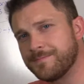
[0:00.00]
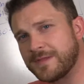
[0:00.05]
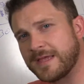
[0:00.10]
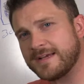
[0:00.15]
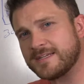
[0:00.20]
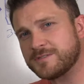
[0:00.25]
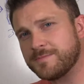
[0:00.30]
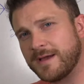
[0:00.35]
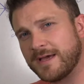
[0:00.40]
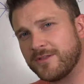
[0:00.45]

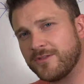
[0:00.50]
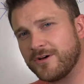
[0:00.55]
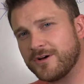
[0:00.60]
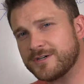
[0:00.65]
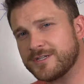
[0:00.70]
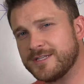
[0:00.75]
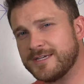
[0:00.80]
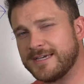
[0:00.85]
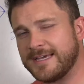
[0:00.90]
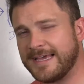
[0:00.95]
Hey, it's Matt
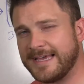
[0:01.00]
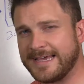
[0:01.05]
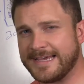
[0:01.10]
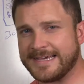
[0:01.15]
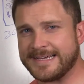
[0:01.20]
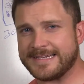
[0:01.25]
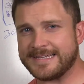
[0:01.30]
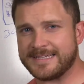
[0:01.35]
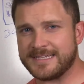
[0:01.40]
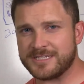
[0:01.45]
Longley,
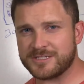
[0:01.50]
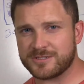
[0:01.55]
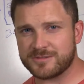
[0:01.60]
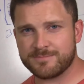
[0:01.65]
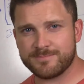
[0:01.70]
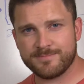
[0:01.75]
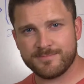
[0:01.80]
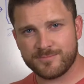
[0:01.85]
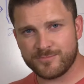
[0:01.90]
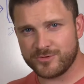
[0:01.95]
and in
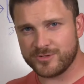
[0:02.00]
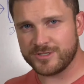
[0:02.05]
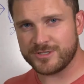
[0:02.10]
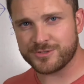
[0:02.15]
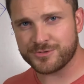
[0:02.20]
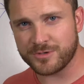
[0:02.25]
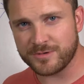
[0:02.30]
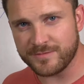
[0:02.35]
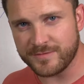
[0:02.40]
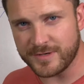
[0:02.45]
this really
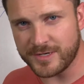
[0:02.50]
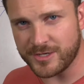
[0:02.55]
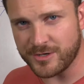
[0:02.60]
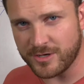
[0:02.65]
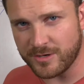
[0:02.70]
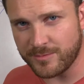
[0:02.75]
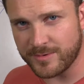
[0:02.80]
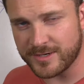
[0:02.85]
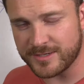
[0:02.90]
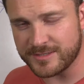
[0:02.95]
short video,
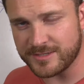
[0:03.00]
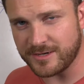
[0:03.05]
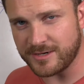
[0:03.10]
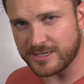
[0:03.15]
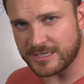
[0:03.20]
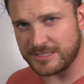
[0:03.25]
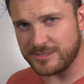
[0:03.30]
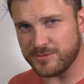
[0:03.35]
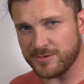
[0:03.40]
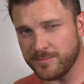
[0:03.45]
I want to
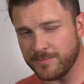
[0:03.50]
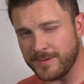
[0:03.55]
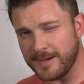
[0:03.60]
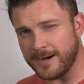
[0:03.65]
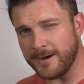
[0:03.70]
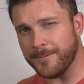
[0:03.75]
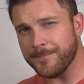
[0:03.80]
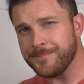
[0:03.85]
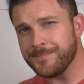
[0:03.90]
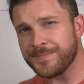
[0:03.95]
talk to you
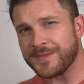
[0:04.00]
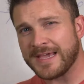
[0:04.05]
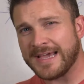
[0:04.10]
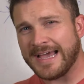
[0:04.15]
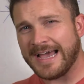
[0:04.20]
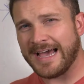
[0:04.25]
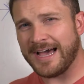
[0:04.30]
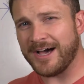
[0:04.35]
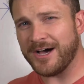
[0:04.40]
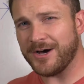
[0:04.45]
about
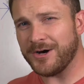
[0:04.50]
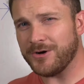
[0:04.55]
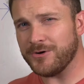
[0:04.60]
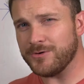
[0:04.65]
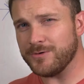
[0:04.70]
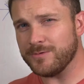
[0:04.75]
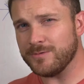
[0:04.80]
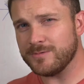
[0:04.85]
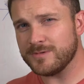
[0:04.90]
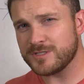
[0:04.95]

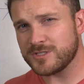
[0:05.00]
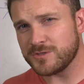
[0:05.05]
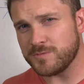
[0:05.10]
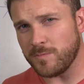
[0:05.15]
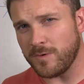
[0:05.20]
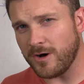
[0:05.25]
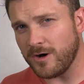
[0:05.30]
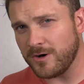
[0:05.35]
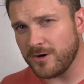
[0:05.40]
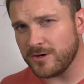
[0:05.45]
how
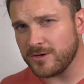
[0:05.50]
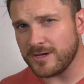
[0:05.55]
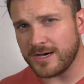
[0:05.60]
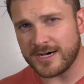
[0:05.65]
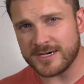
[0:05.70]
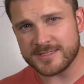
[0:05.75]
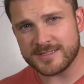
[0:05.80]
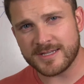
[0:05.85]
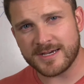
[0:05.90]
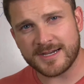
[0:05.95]
small
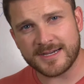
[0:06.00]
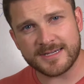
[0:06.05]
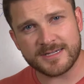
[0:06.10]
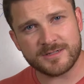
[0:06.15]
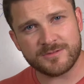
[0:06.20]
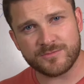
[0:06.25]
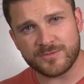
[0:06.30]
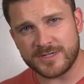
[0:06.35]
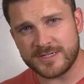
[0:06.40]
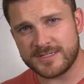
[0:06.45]

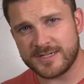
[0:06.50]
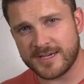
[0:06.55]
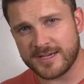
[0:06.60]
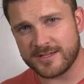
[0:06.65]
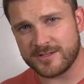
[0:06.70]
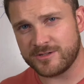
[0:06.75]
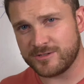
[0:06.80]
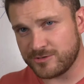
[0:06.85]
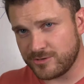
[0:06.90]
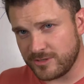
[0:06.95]
online
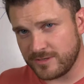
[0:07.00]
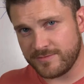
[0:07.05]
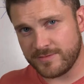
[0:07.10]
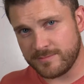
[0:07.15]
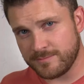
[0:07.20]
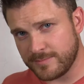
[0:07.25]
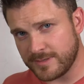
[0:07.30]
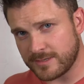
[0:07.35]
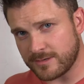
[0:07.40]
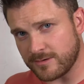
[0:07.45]
retailers, or
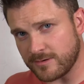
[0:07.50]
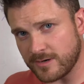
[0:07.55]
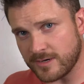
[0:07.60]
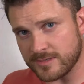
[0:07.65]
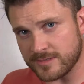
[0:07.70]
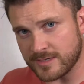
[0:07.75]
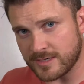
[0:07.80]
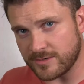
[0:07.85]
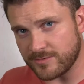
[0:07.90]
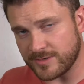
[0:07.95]
even bigger
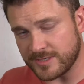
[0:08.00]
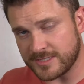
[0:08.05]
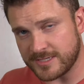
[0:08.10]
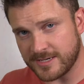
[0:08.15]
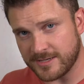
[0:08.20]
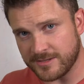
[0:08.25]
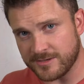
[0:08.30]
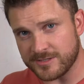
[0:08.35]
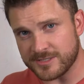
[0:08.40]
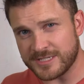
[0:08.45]
online
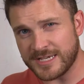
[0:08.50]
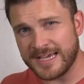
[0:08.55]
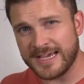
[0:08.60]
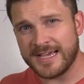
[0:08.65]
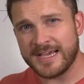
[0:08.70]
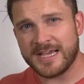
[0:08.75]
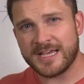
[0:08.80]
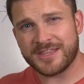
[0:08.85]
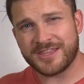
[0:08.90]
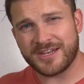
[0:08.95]
retailers
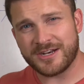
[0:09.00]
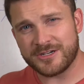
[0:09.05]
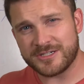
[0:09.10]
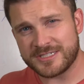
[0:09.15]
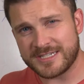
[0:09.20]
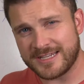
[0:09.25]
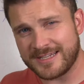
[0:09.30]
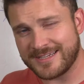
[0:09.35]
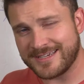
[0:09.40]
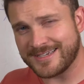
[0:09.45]
that are
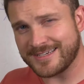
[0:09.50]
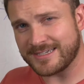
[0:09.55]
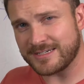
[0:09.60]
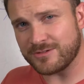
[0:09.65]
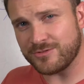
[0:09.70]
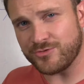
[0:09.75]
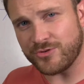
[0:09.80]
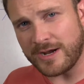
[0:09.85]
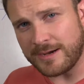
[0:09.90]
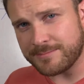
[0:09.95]

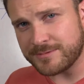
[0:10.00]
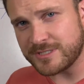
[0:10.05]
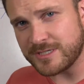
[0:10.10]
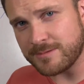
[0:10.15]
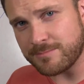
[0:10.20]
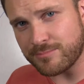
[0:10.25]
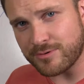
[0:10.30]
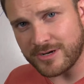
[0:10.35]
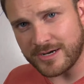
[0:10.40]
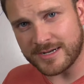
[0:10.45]
selling
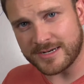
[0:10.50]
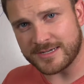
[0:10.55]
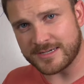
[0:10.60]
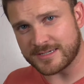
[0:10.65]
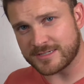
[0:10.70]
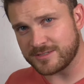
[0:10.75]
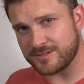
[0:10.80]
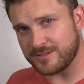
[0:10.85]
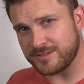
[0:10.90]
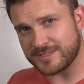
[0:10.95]
dropship
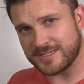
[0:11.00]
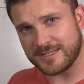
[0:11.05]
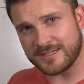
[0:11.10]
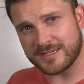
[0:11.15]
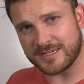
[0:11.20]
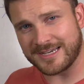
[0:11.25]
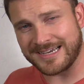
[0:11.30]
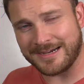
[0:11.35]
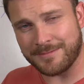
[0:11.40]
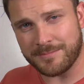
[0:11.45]
products, that are
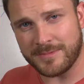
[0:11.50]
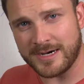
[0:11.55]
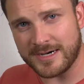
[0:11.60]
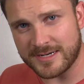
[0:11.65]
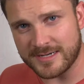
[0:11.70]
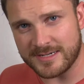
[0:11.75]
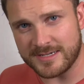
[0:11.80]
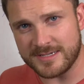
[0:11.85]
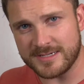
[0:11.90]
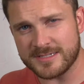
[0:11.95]
selling
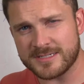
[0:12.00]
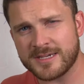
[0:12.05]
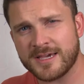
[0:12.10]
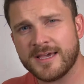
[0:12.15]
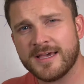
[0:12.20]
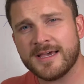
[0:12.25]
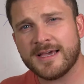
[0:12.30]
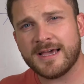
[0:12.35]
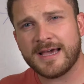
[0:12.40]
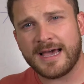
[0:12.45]
commodities,
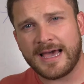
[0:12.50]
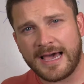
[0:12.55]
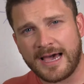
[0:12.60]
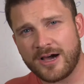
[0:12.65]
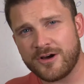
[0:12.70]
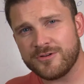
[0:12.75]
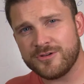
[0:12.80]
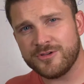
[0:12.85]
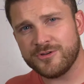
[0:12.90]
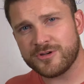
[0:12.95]

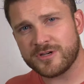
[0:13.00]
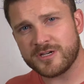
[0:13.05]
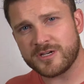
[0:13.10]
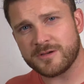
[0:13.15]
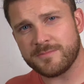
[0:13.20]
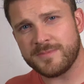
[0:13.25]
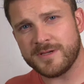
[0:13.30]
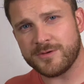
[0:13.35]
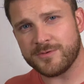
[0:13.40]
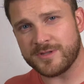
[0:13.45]
how you can
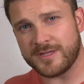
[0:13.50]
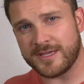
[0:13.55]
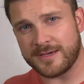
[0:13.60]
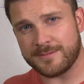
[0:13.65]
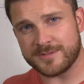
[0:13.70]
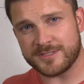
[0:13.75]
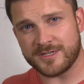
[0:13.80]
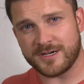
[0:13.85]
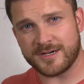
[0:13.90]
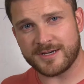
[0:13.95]
compete with
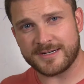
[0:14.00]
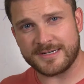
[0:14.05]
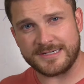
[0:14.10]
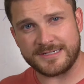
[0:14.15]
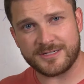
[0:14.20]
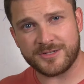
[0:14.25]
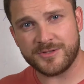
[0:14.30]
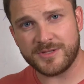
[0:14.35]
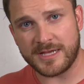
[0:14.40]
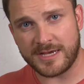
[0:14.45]
Amazon
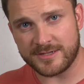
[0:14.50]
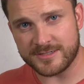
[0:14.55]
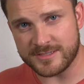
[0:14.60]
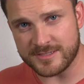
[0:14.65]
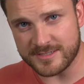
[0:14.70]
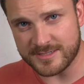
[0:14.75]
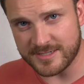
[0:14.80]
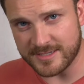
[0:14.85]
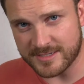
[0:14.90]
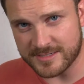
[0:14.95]
in
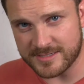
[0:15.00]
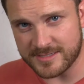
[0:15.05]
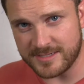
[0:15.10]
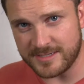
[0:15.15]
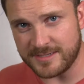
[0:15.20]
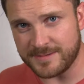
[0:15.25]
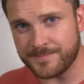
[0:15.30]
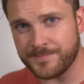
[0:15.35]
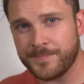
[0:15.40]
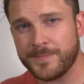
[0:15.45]

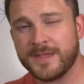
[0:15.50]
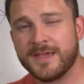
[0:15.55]
2016.